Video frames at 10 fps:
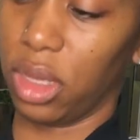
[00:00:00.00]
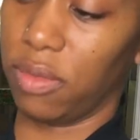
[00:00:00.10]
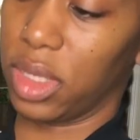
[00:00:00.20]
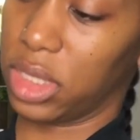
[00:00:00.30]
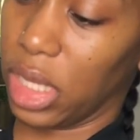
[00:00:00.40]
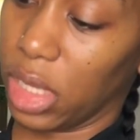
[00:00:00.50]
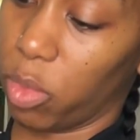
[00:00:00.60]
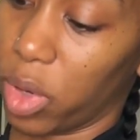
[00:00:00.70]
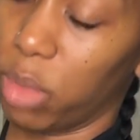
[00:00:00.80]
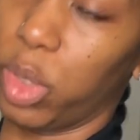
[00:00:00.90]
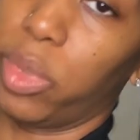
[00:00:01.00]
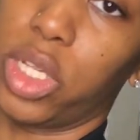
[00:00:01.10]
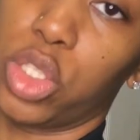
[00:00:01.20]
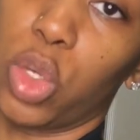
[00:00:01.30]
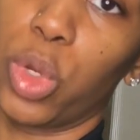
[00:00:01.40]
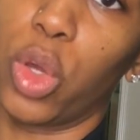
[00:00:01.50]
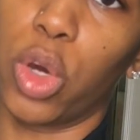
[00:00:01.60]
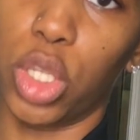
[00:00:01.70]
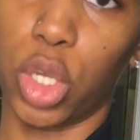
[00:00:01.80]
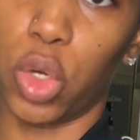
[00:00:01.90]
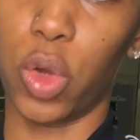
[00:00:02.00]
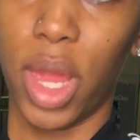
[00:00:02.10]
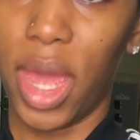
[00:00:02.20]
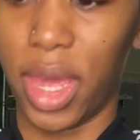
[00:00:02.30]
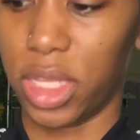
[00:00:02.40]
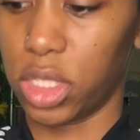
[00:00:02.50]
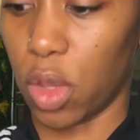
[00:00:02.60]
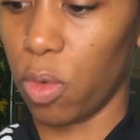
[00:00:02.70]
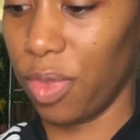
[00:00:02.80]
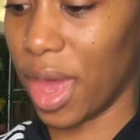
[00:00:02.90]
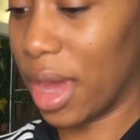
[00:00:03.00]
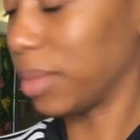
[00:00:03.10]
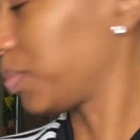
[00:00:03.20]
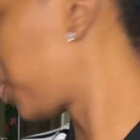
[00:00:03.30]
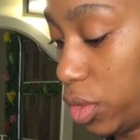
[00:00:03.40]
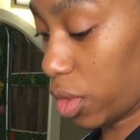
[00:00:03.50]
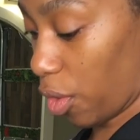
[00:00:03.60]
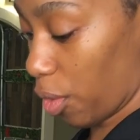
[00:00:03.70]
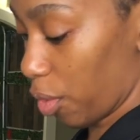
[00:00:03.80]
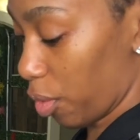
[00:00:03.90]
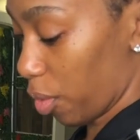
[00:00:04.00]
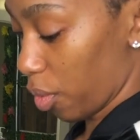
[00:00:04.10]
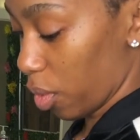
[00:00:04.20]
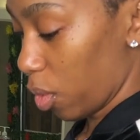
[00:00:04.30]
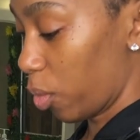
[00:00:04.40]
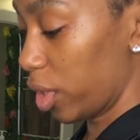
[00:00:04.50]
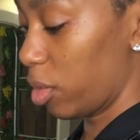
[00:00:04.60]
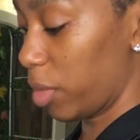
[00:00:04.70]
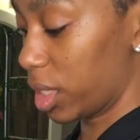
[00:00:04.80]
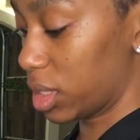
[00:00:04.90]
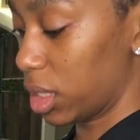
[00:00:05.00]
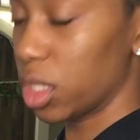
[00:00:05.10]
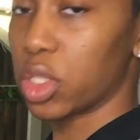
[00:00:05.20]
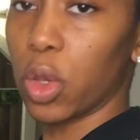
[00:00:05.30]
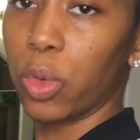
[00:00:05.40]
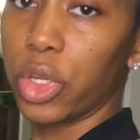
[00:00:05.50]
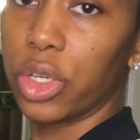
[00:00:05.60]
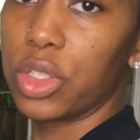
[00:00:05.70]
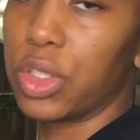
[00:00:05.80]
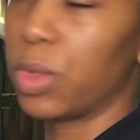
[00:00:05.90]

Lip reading: this yellow Barbie blonde. So we're going to go and tone that. So when you're mixing the toners, you're